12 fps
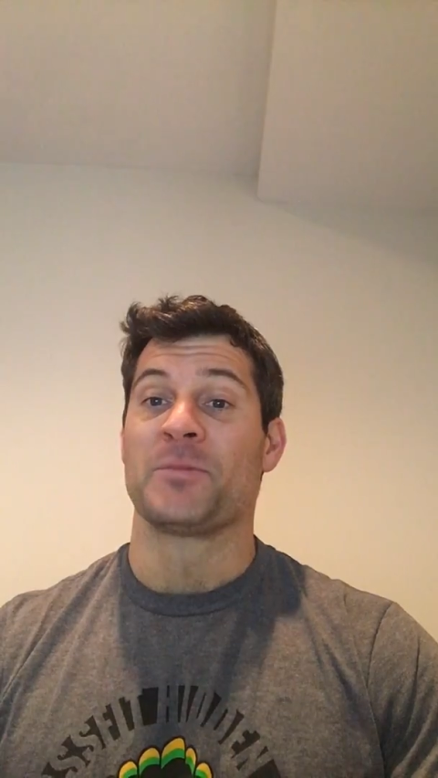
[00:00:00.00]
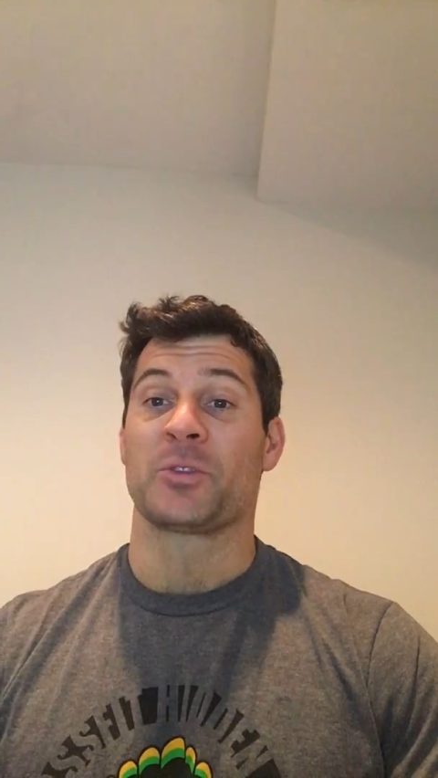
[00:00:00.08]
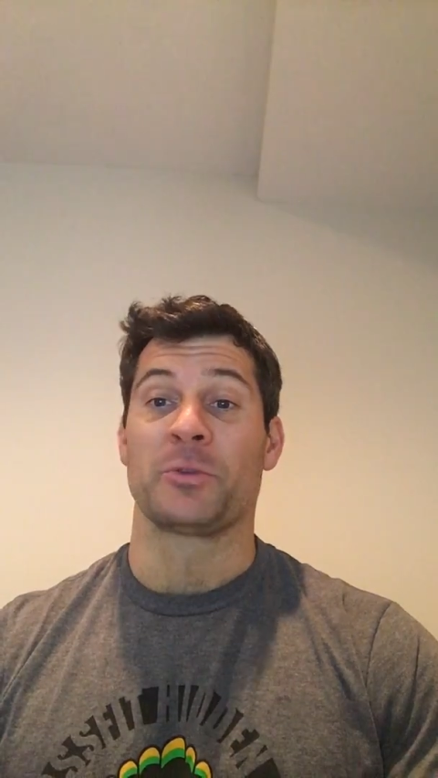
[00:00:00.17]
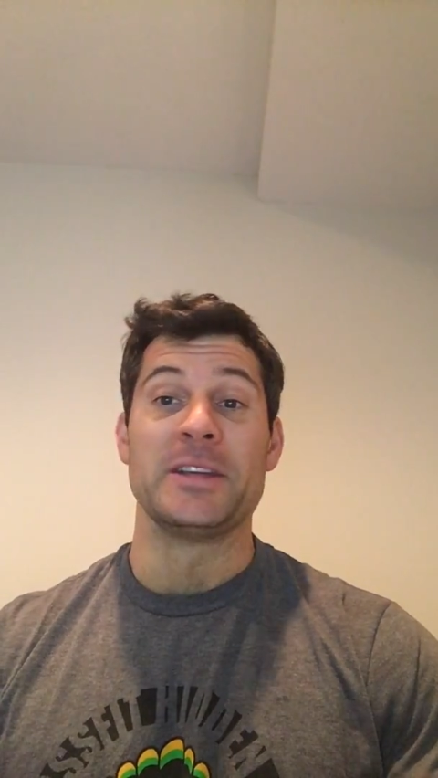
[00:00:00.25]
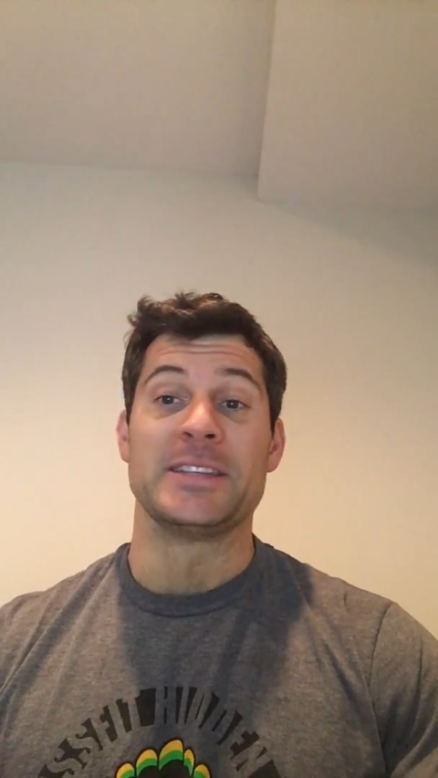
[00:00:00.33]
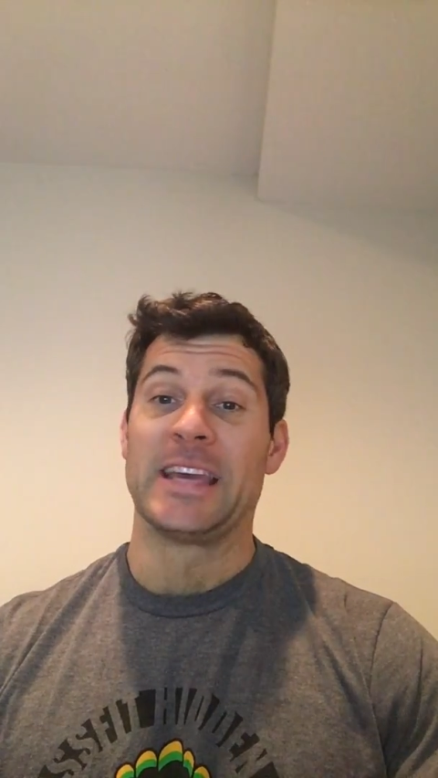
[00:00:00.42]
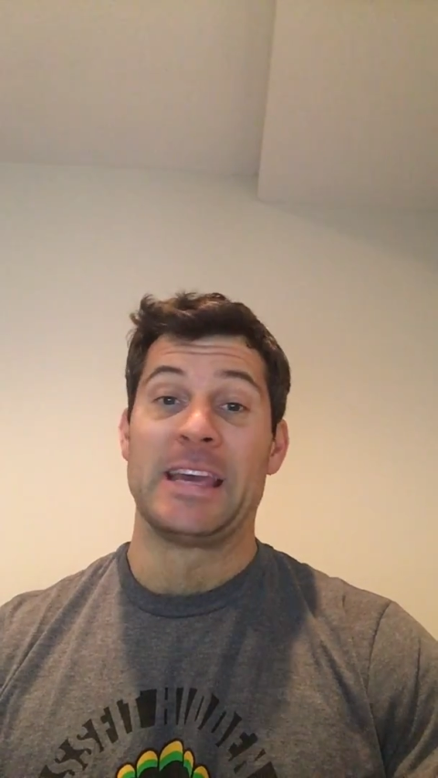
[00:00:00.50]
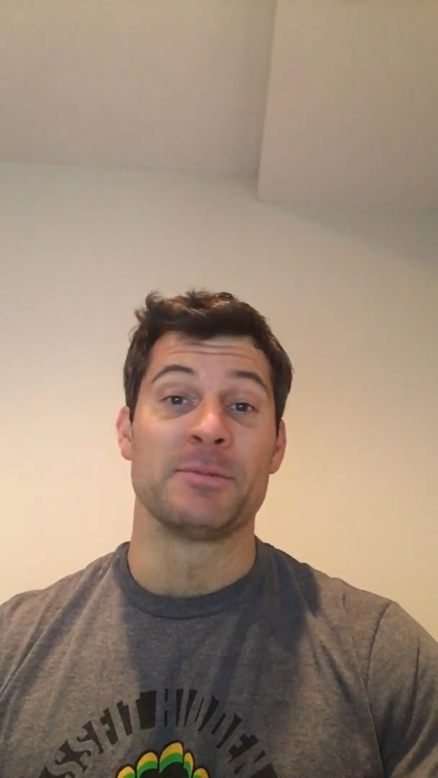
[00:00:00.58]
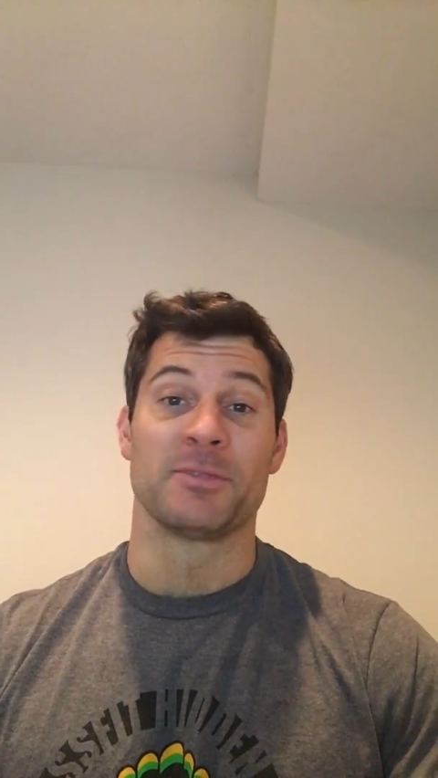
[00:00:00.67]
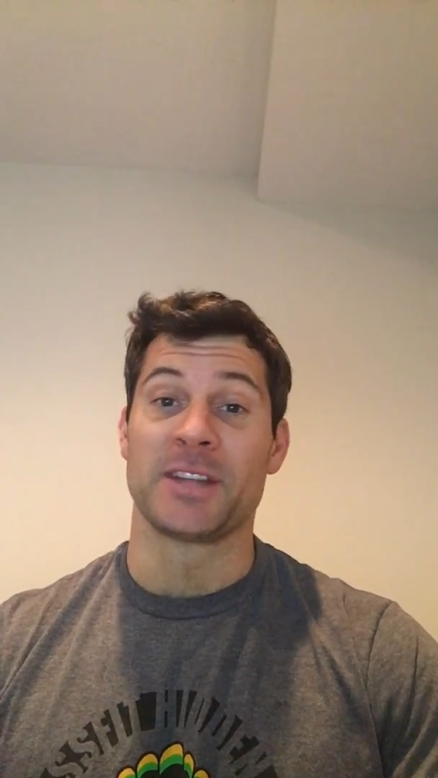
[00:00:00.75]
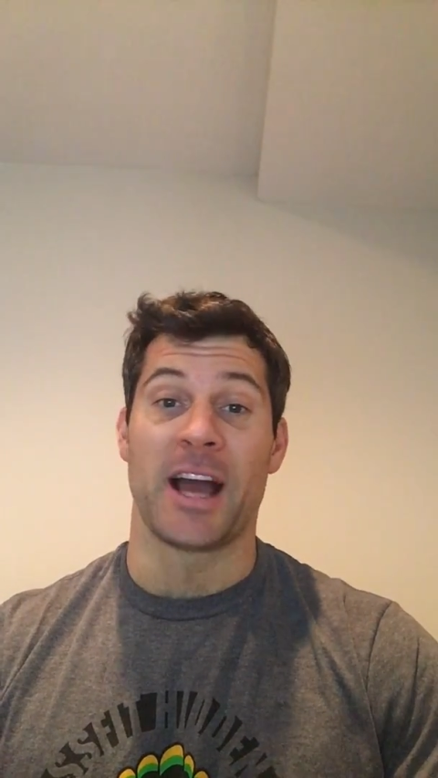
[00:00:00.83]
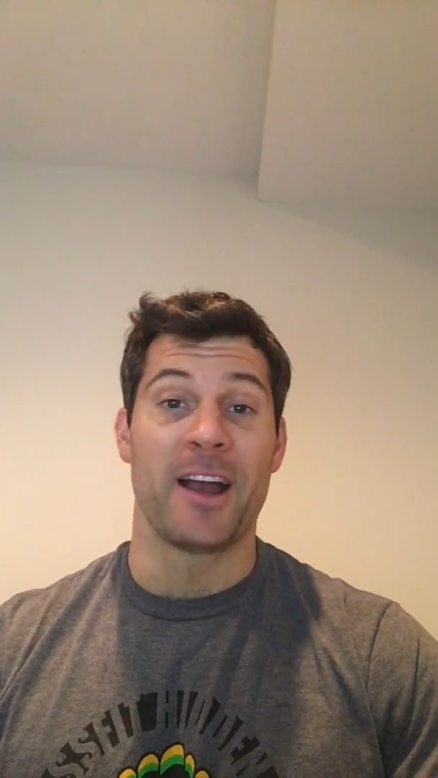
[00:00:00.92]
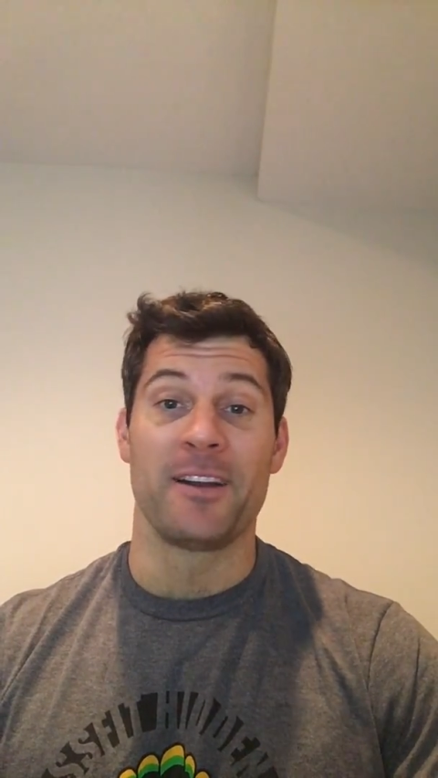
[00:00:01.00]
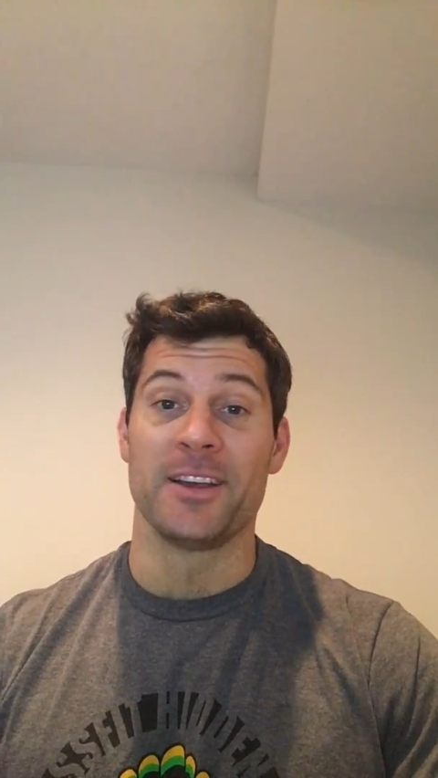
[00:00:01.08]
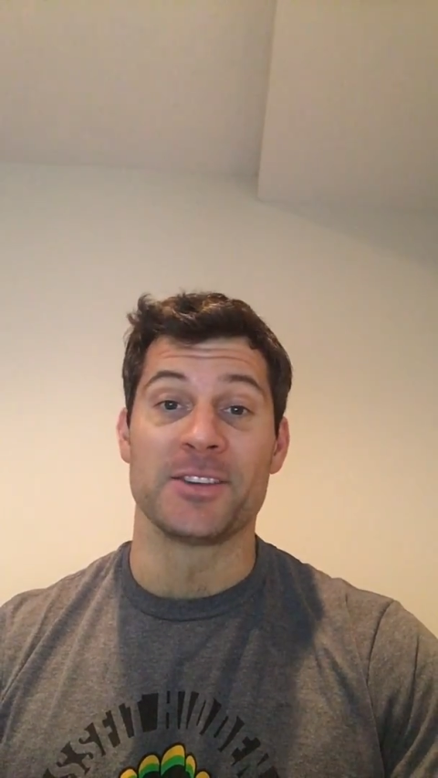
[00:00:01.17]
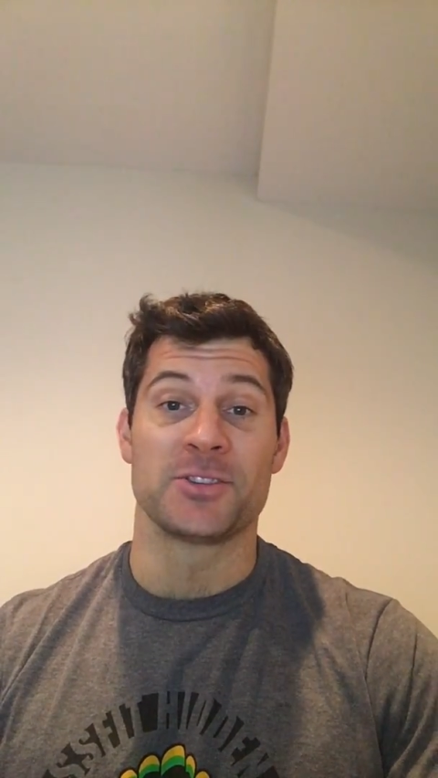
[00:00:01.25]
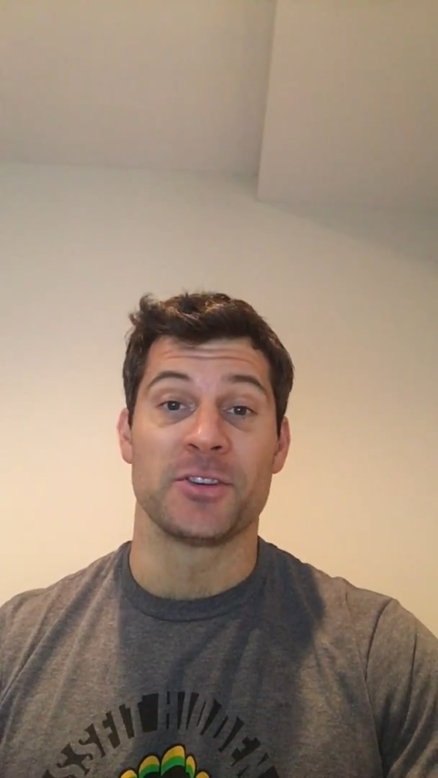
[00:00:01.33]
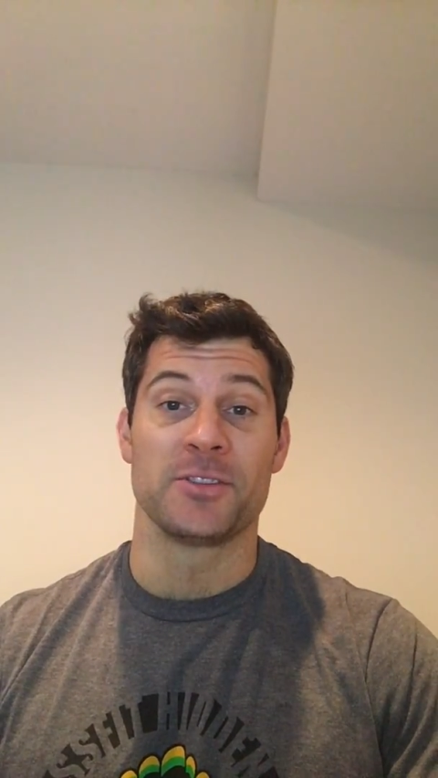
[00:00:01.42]
3 teams retired
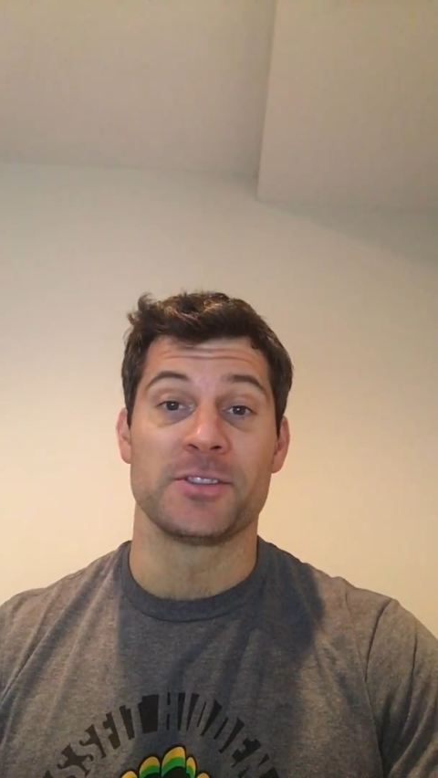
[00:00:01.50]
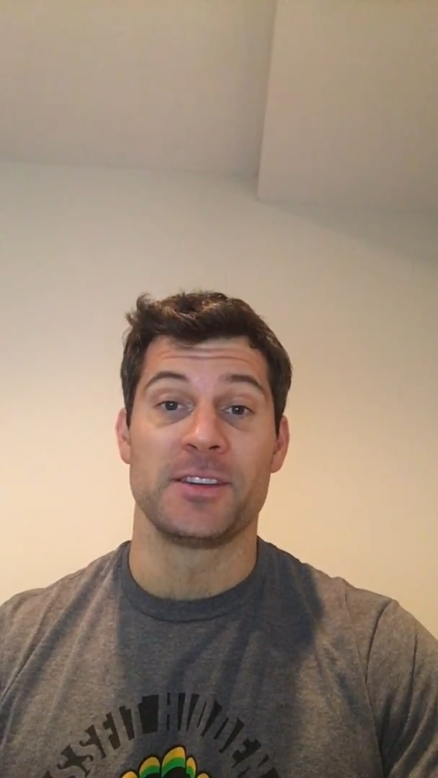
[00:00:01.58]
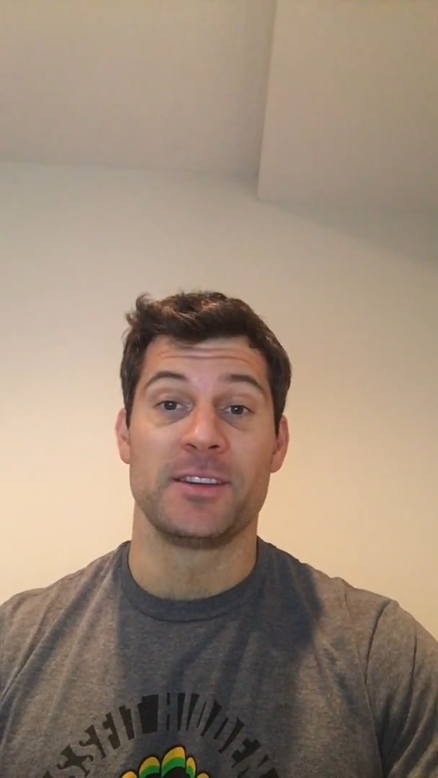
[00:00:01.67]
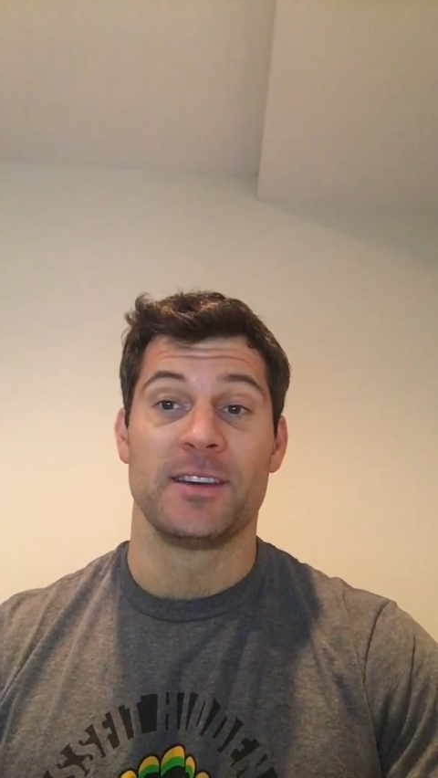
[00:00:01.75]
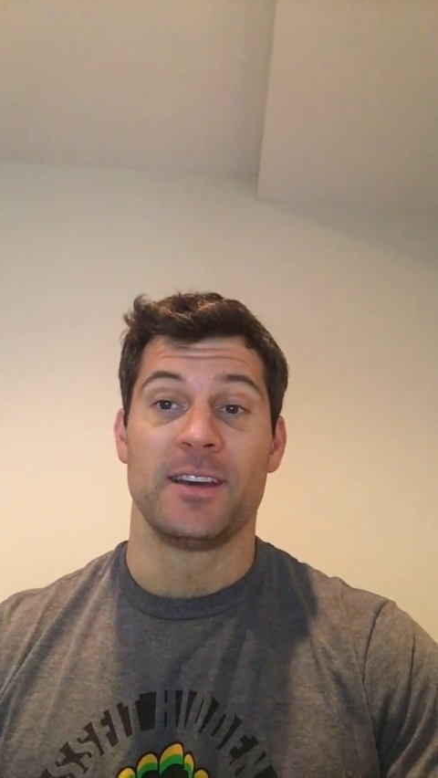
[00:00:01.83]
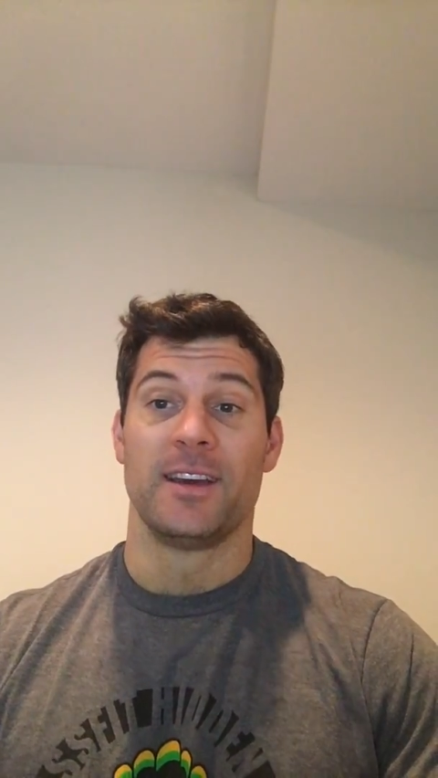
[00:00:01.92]
his jersey.